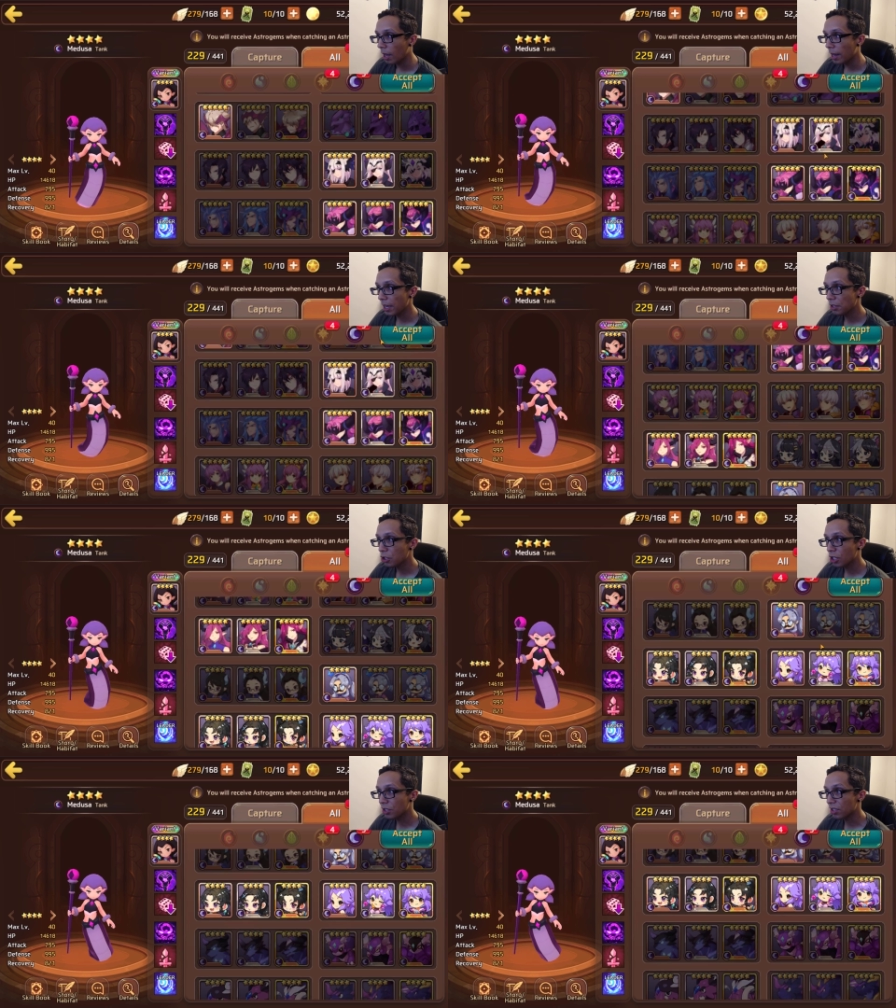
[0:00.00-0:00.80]
I guess it's
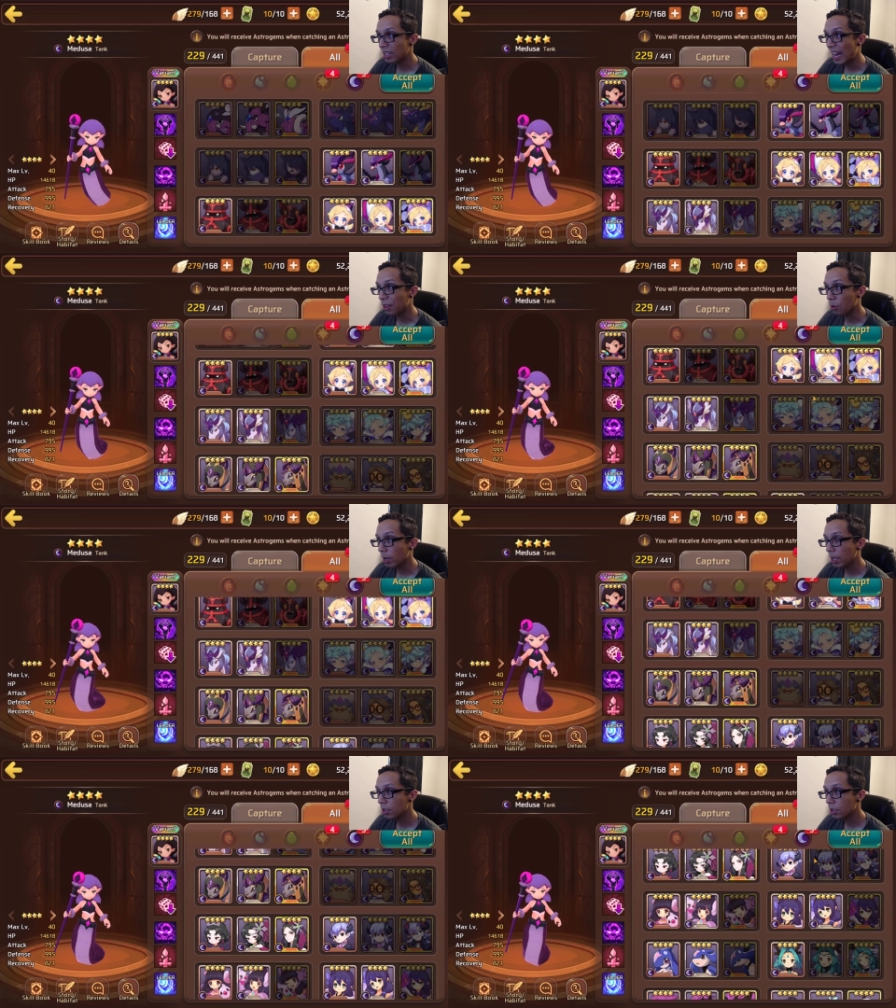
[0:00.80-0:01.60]
just Nat
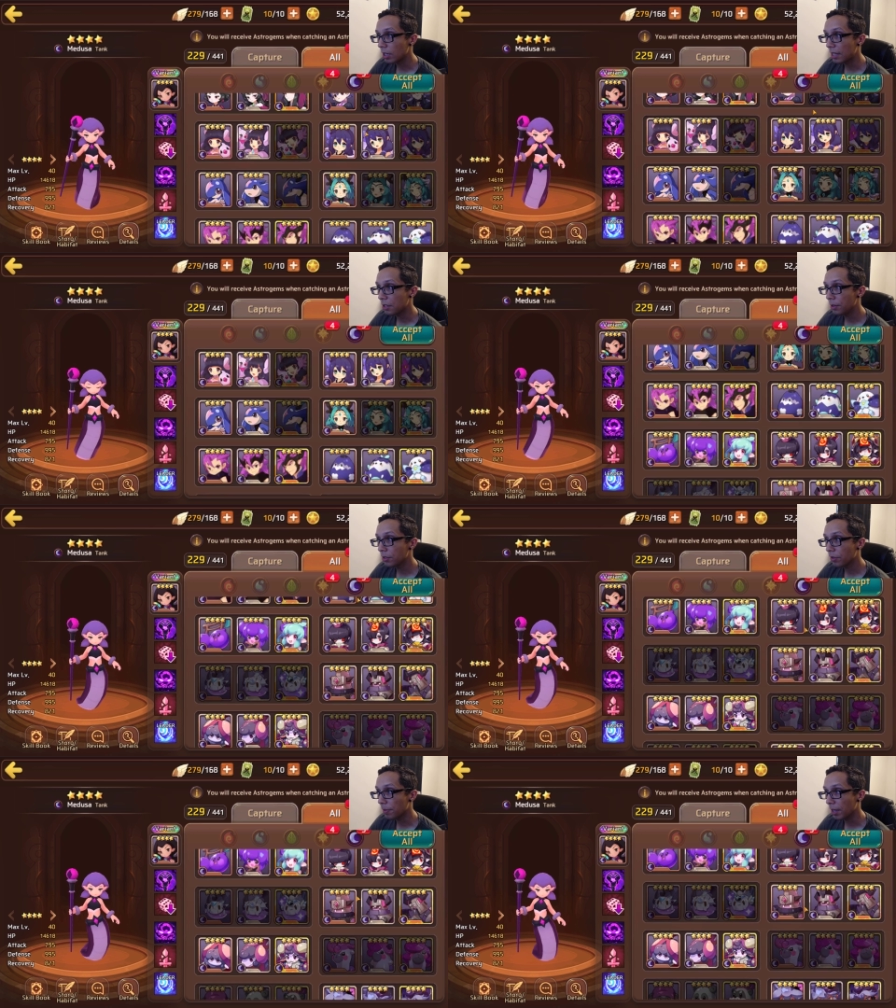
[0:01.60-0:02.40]
3s and Nat
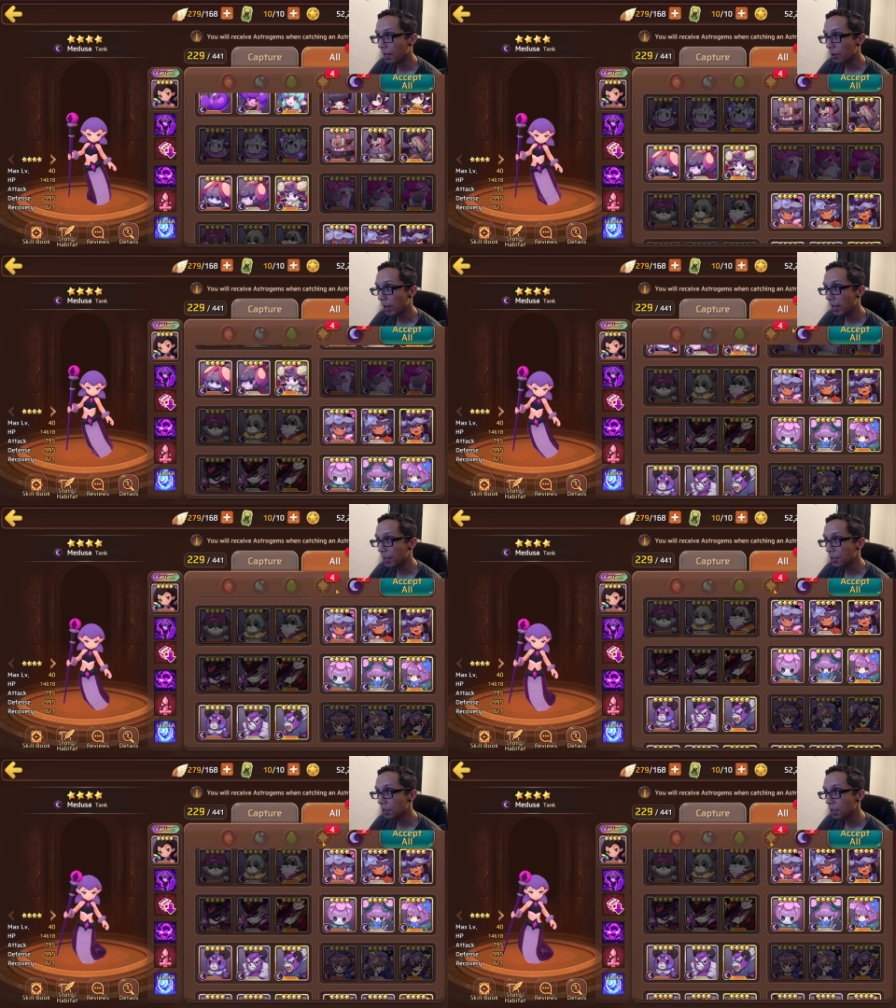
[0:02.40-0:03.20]
2s from the other
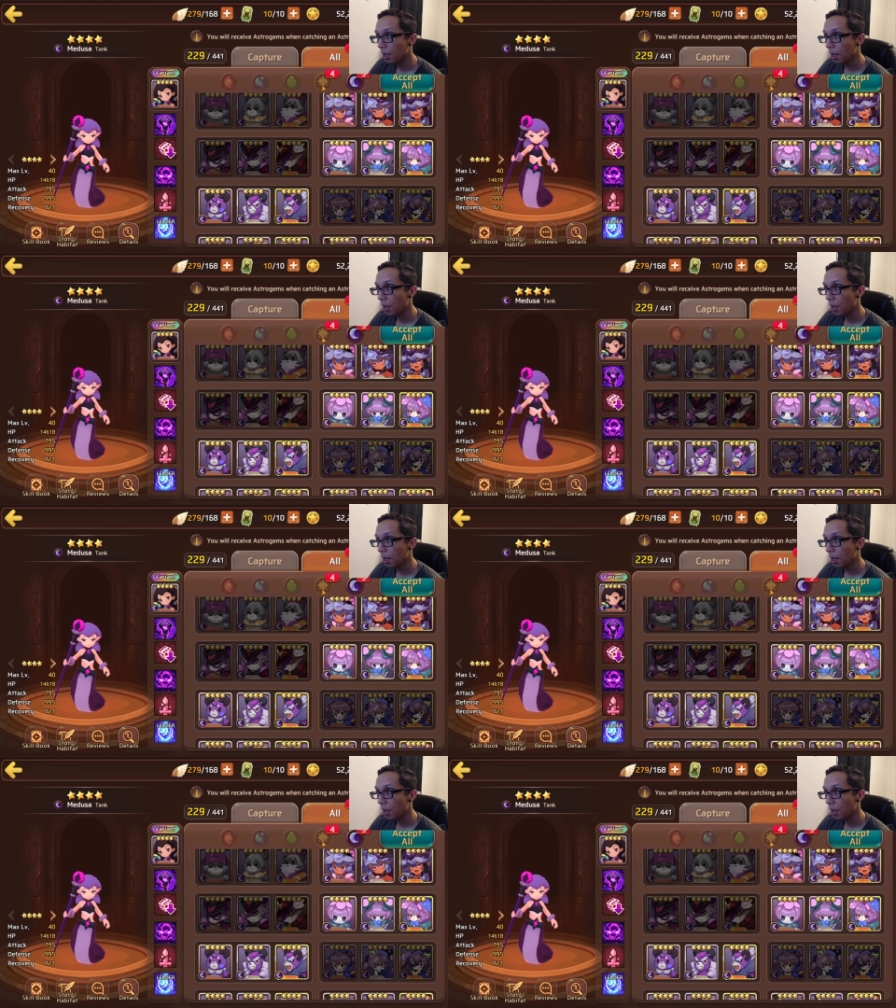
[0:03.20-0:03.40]
eggs.